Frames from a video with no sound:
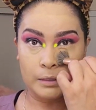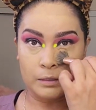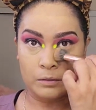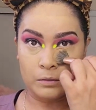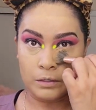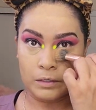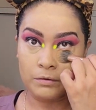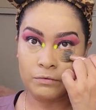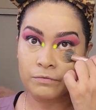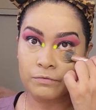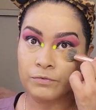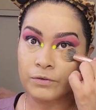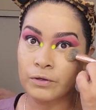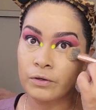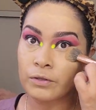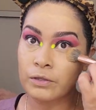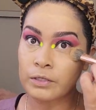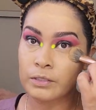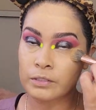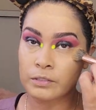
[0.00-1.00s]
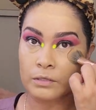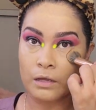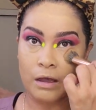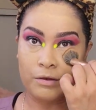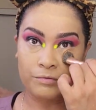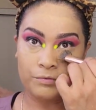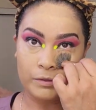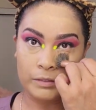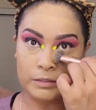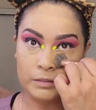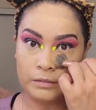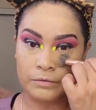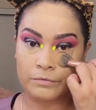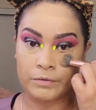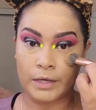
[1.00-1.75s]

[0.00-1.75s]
You can feel the softness of